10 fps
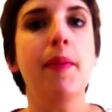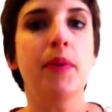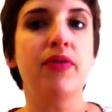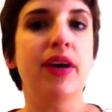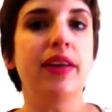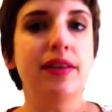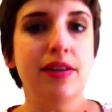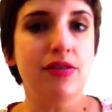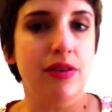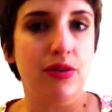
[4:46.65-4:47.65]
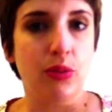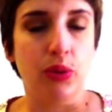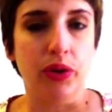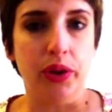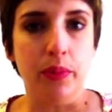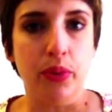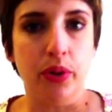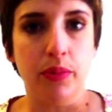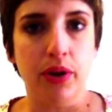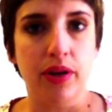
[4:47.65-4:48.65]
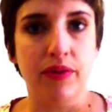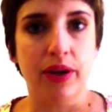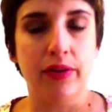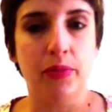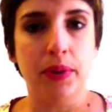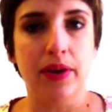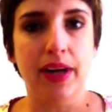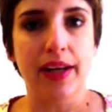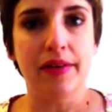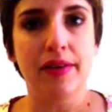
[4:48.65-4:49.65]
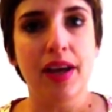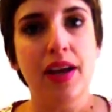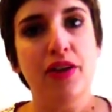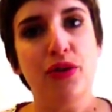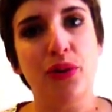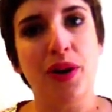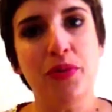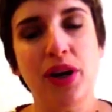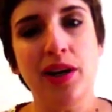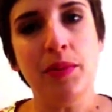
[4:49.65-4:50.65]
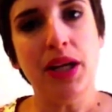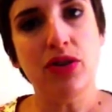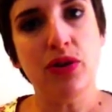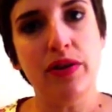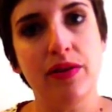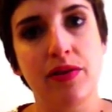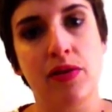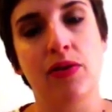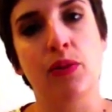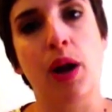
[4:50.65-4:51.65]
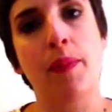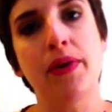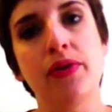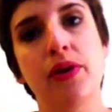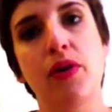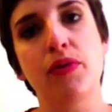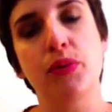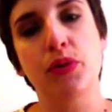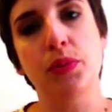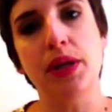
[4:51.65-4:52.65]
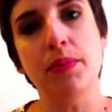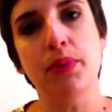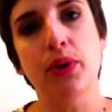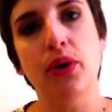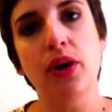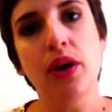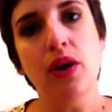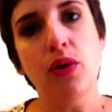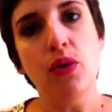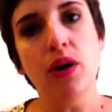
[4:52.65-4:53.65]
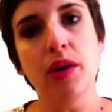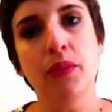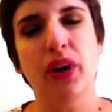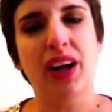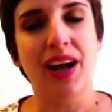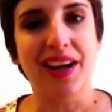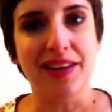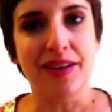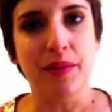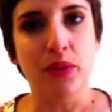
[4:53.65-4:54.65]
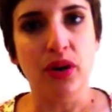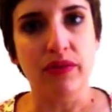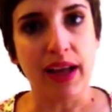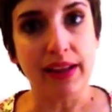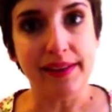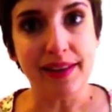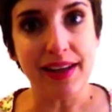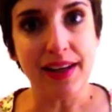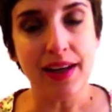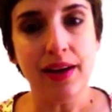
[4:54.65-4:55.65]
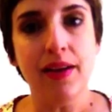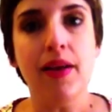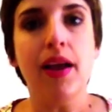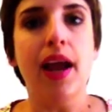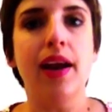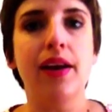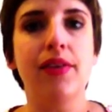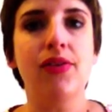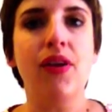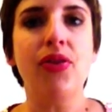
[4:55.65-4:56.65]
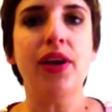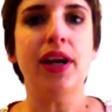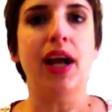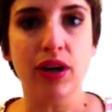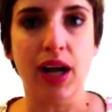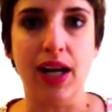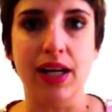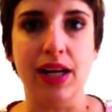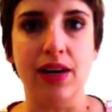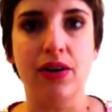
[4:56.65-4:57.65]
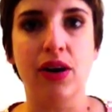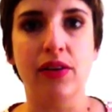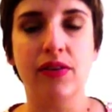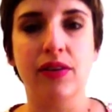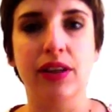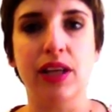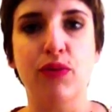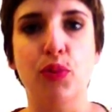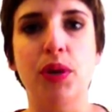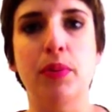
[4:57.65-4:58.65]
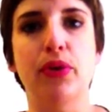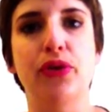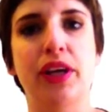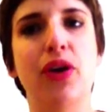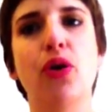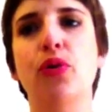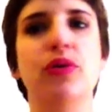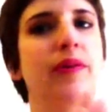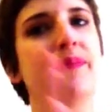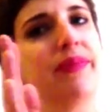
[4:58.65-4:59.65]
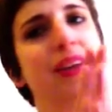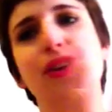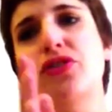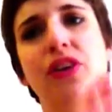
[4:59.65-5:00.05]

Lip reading: But validation is a really important part of our experience. So I'm trying to make choices to surround myself with people who are more kind and more validating. And it's not that I need constantly for people to say, oh, good